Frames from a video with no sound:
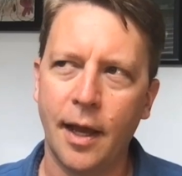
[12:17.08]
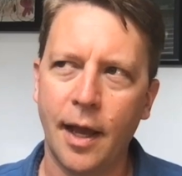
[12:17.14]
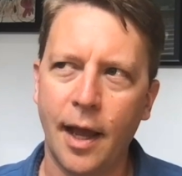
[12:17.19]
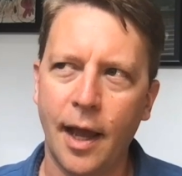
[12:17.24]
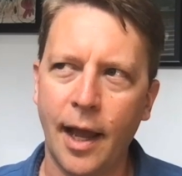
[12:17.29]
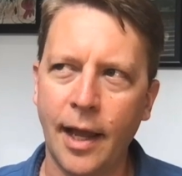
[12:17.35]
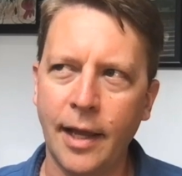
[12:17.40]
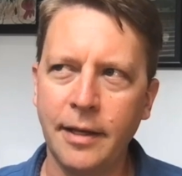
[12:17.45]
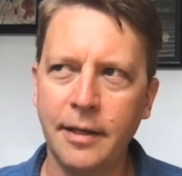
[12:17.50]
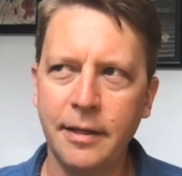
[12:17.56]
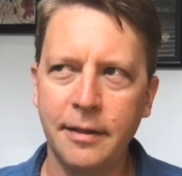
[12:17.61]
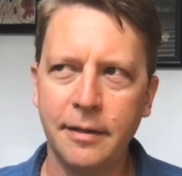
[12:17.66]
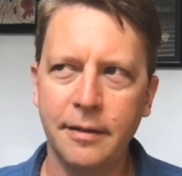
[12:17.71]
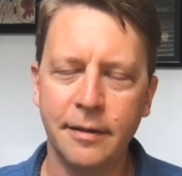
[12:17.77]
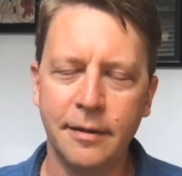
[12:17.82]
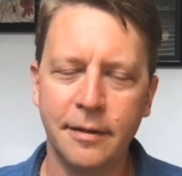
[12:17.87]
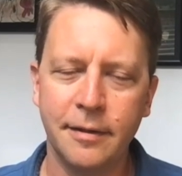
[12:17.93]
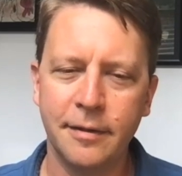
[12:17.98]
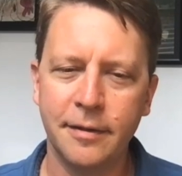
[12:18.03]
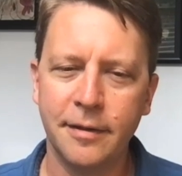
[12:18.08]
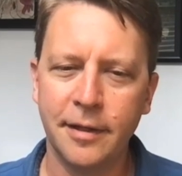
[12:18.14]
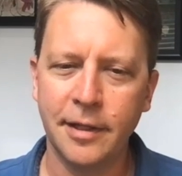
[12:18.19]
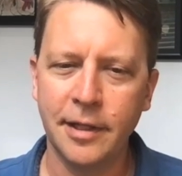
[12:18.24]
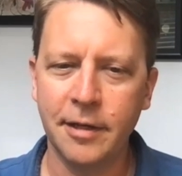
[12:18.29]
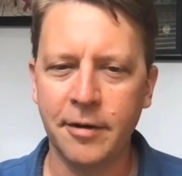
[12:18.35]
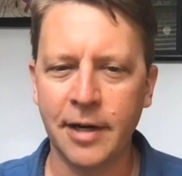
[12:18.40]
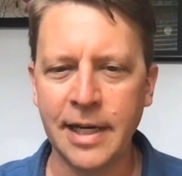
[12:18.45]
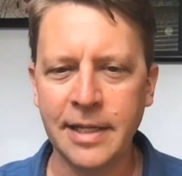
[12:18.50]
And in
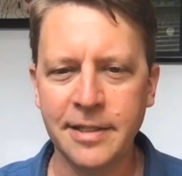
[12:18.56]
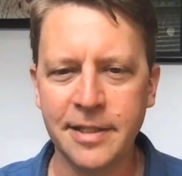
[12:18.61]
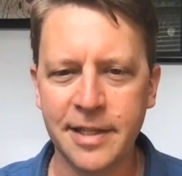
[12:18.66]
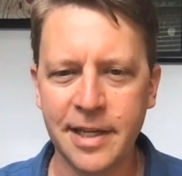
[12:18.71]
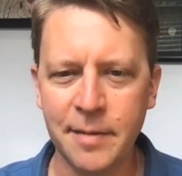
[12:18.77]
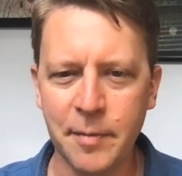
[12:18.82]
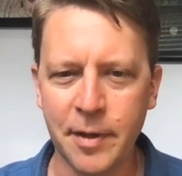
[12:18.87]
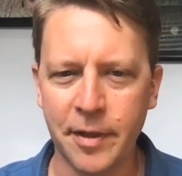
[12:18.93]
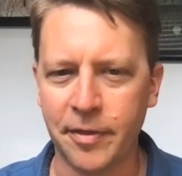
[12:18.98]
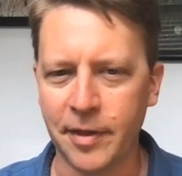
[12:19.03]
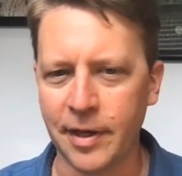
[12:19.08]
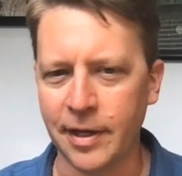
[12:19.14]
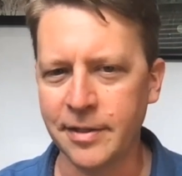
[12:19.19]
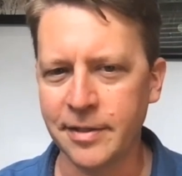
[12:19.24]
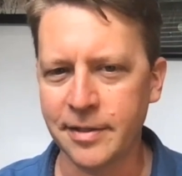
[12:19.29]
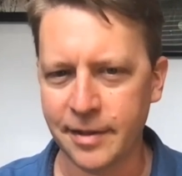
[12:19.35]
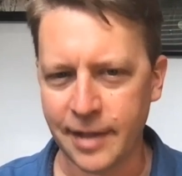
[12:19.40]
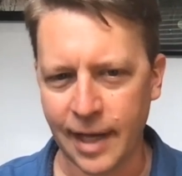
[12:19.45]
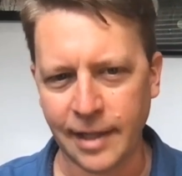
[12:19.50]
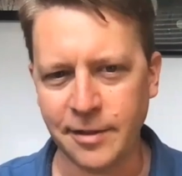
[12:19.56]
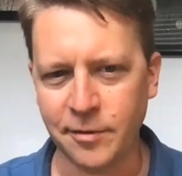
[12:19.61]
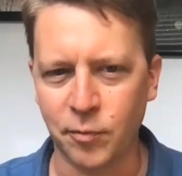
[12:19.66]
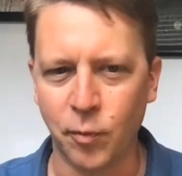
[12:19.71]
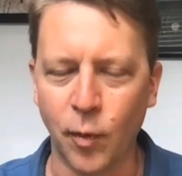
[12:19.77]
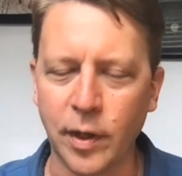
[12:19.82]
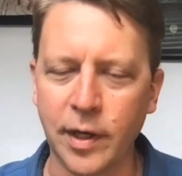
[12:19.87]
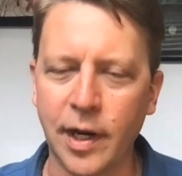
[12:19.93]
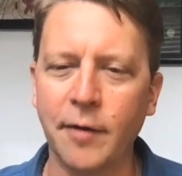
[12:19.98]
the grand scheme of things, that's
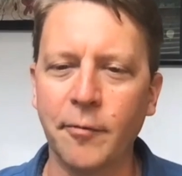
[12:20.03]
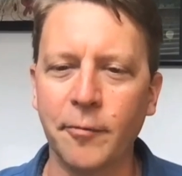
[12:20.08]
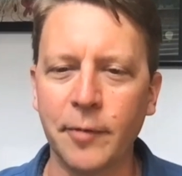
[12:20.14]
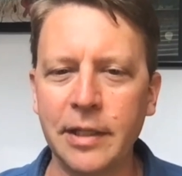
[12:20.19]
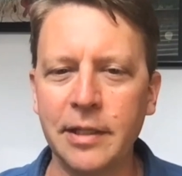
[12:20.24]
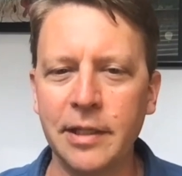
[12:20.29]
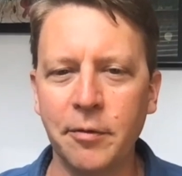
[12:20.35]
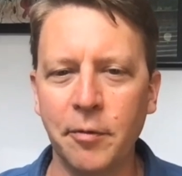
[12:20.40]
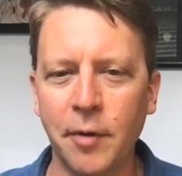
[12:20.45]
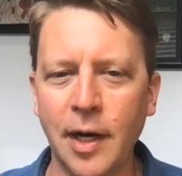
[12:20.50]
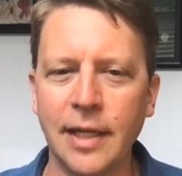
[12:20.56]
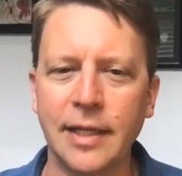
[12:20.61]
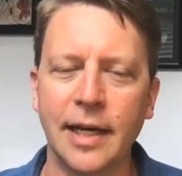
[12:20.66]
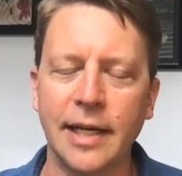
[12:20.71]
what I really want.